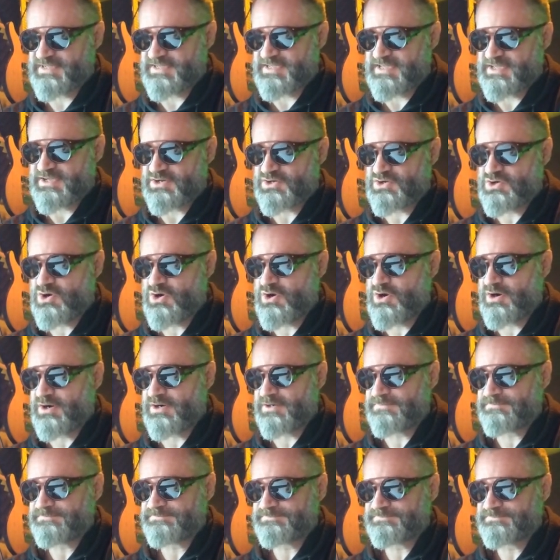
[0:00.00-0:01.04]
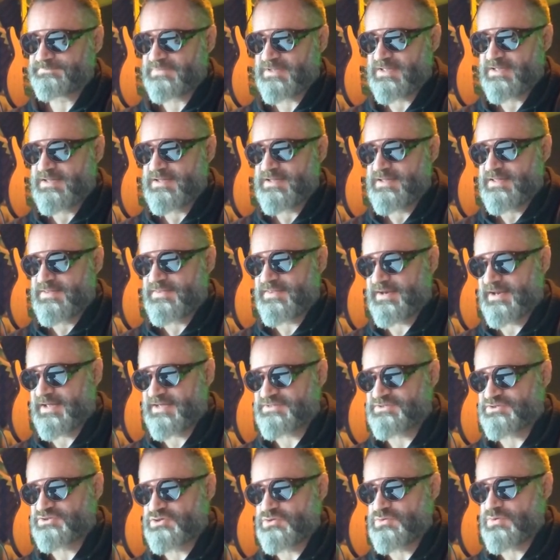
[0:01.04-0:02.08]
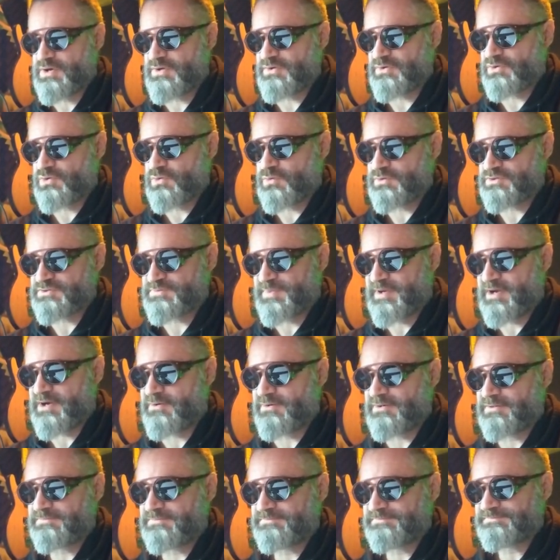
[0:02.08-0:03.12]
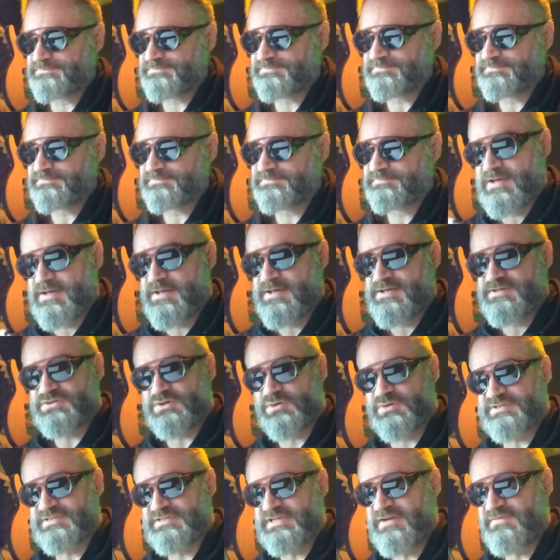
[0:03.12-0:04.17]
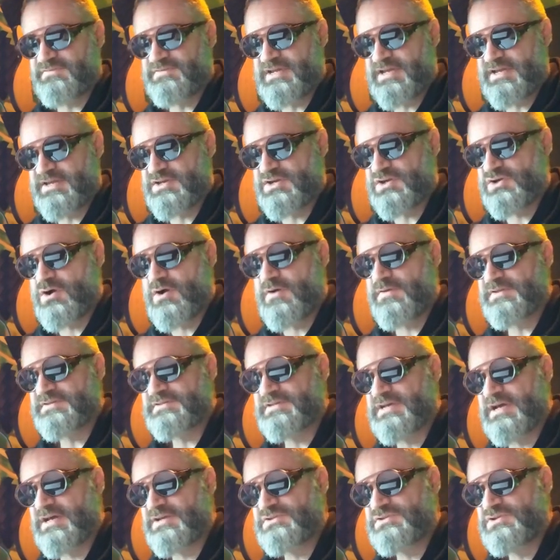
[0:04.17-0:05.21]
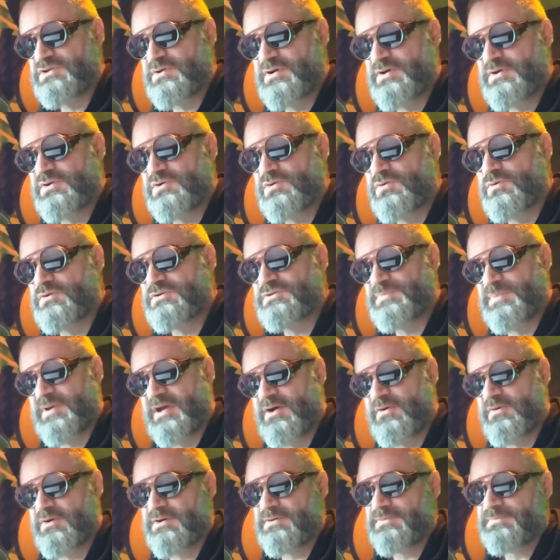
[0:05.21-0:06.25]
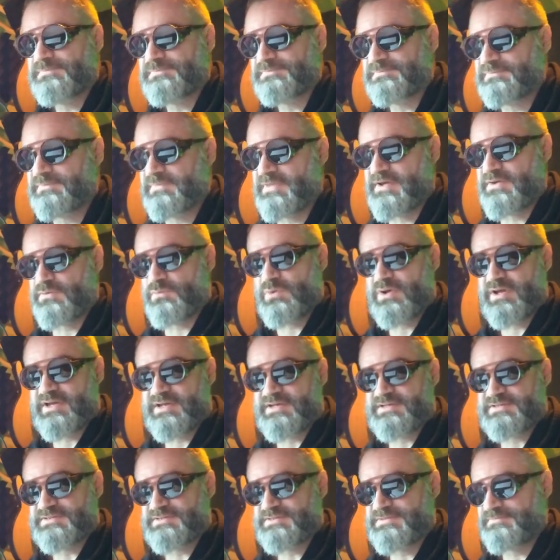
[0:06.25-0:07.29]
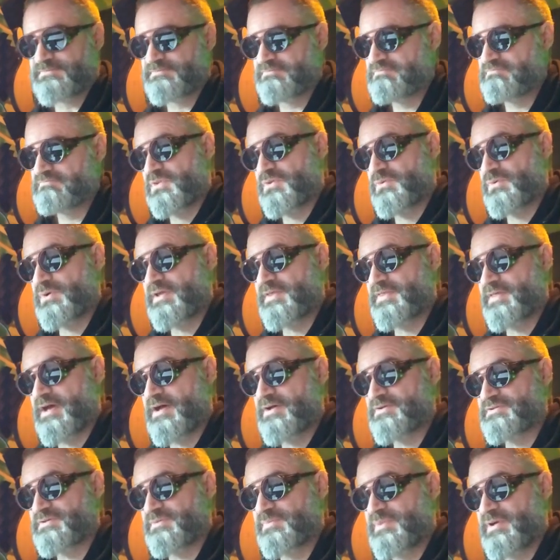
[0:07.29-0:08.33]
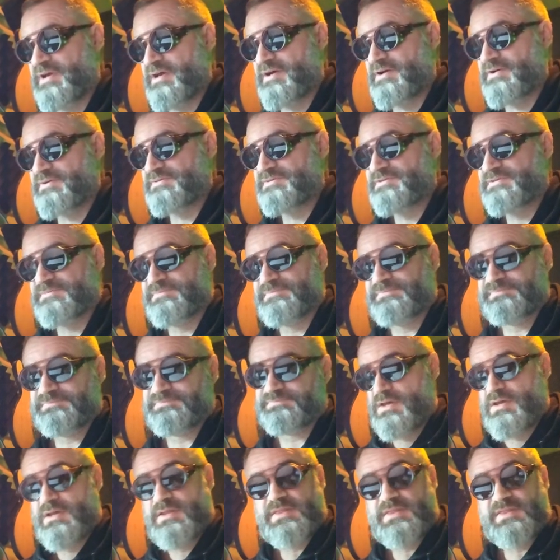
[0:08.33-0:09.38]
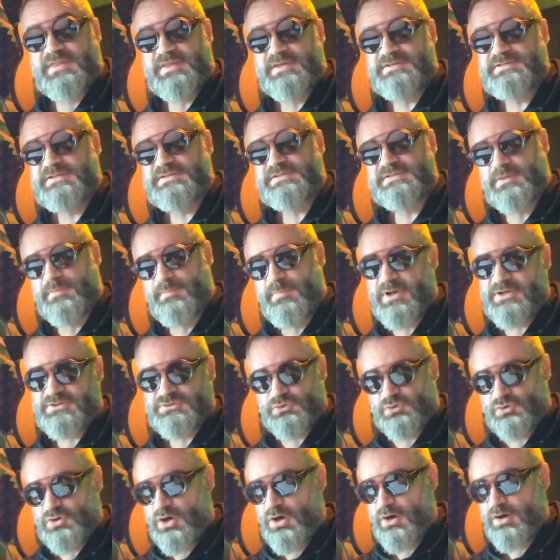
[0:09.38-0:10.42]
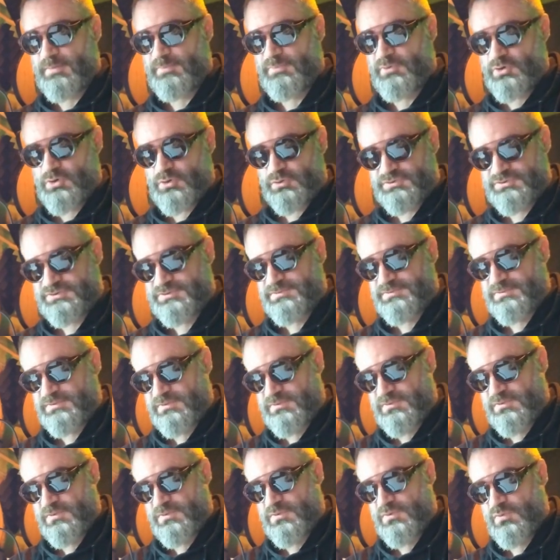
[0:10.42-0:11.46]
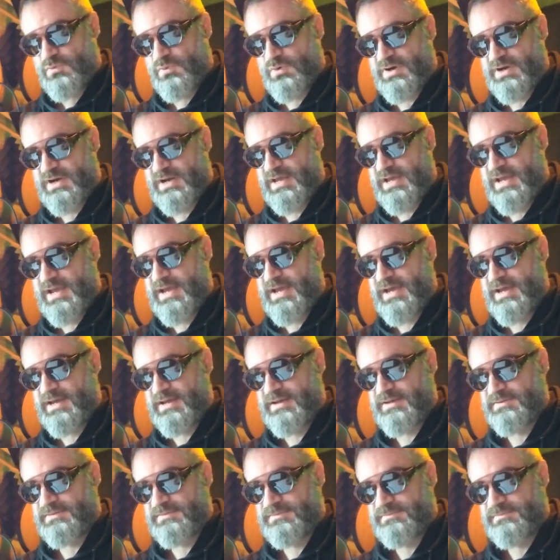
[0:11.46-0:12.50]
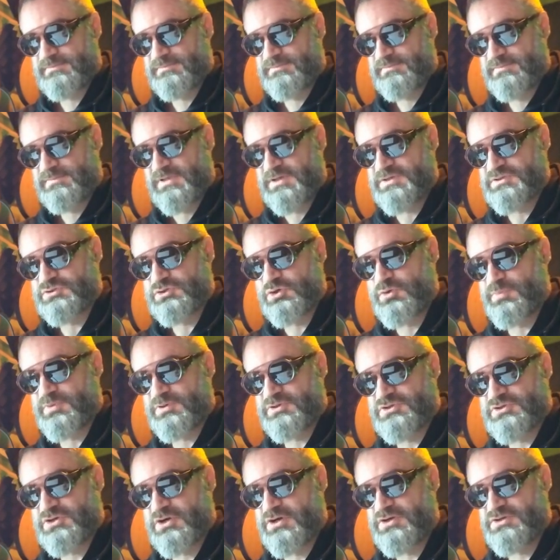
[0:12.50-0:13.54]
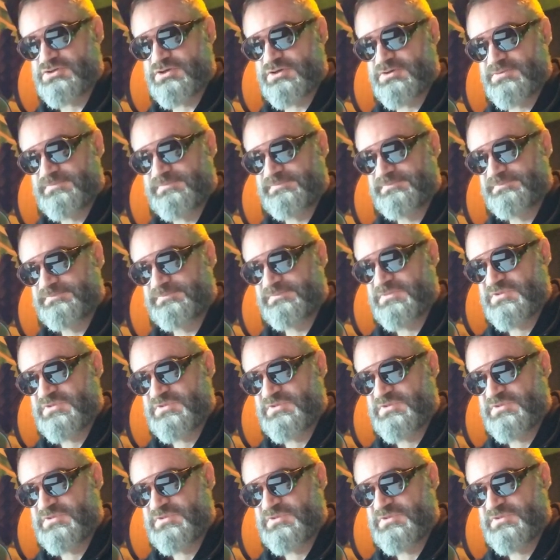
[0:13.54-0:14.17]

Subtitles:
taking a car that has 200 horsepower, so instead of taking a car that's got 200 horsepower and weighs 3,000 pounds, this is the muscle car approach. We're going to add a supercharger.